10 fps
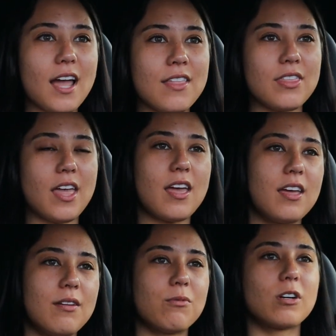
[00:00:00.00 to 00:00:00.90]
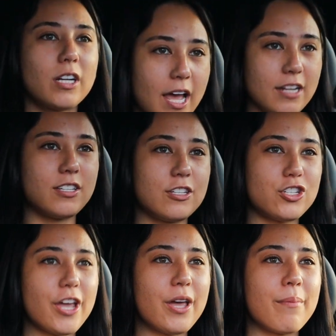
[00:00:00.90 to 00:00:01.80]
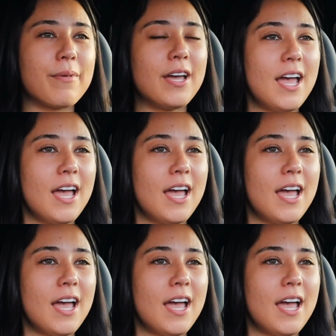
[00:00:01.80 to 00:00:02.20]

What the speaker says: and then we're gonna head to the gym,